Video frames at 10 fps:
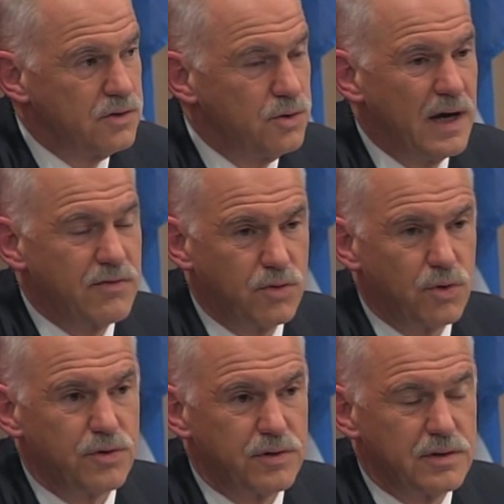to have
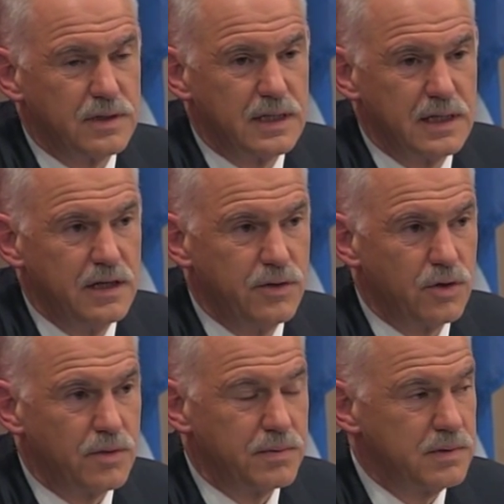growth in
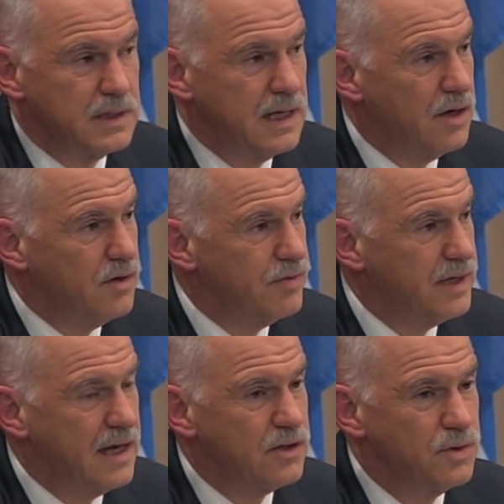Europe. Now, if we
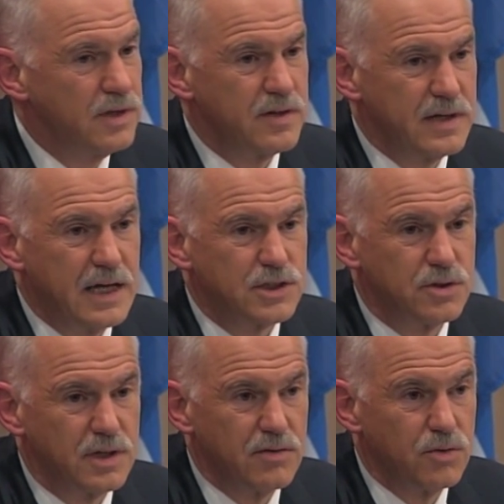can't do it at the
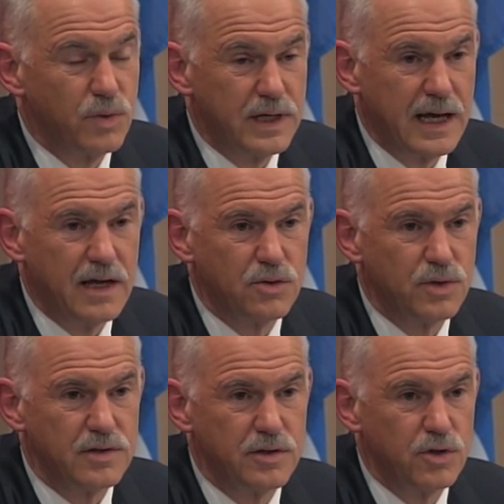national level, we can do
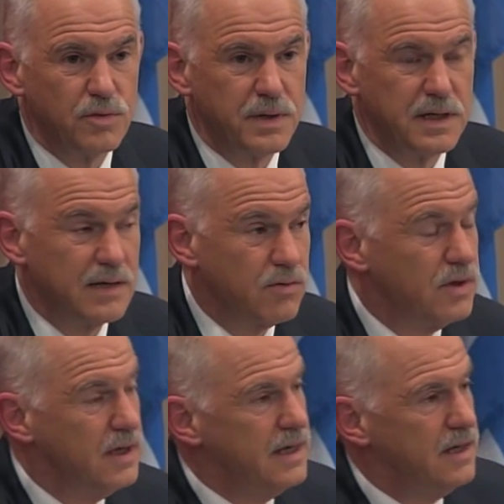it at the European
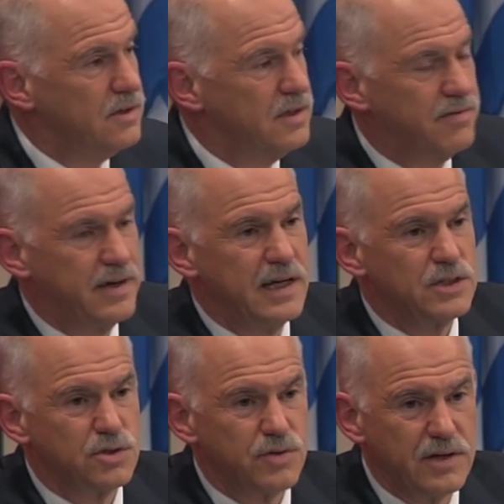level. Is it the
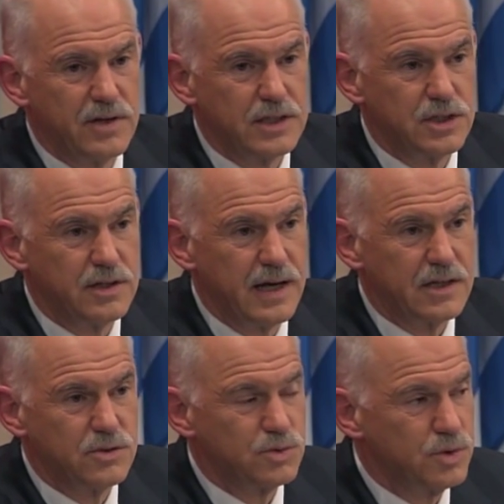financial transaction
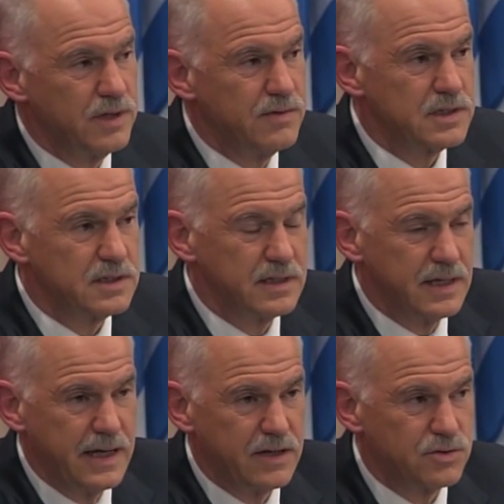tax which will give us
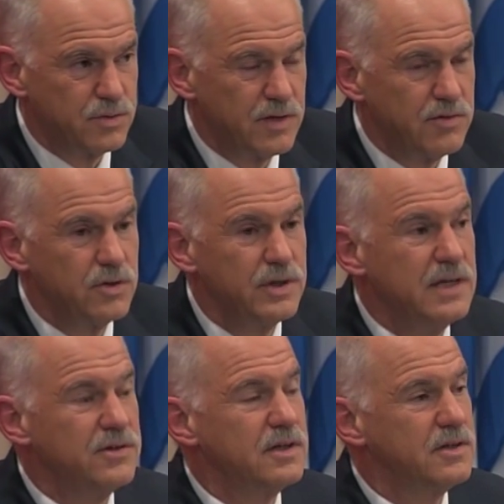extra revenue?
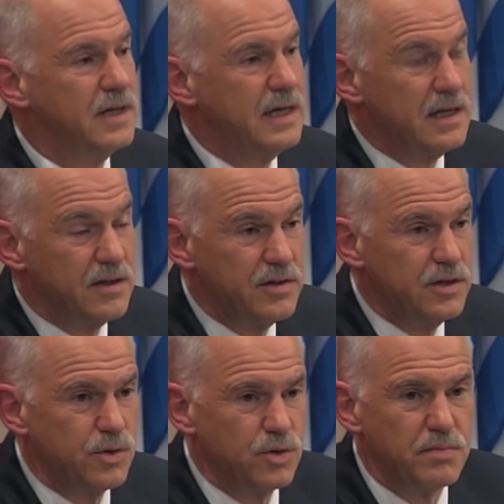Is it
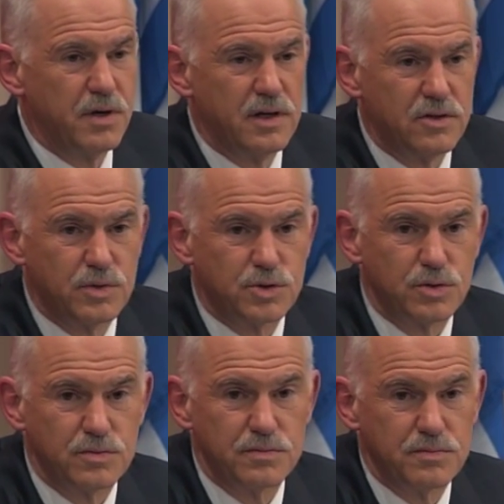the Eurobonds which
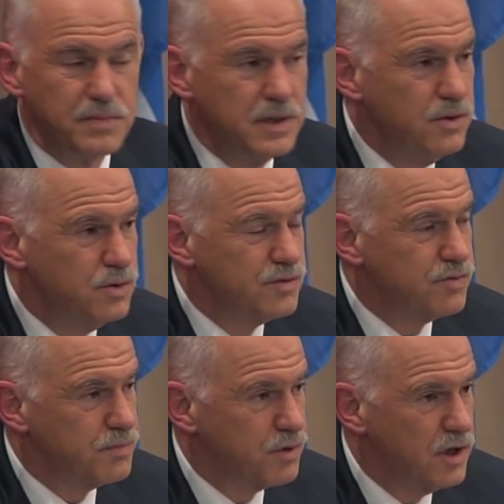will be used
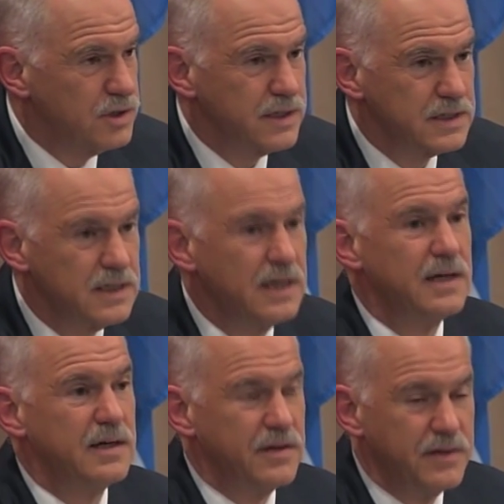for projects?
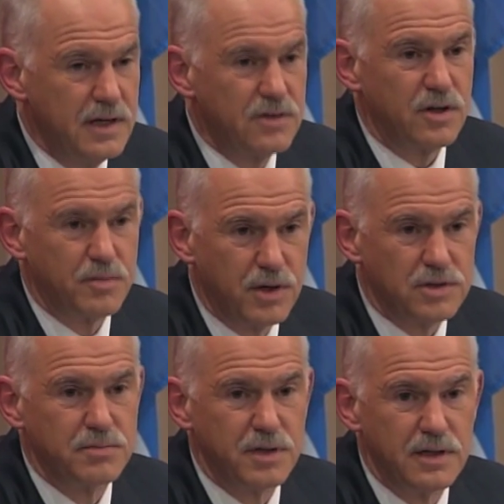These are
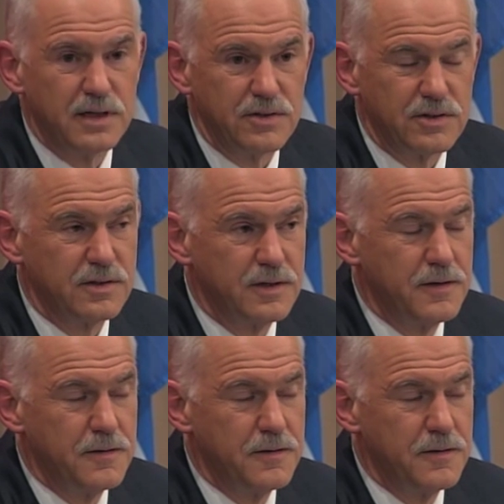possibilities.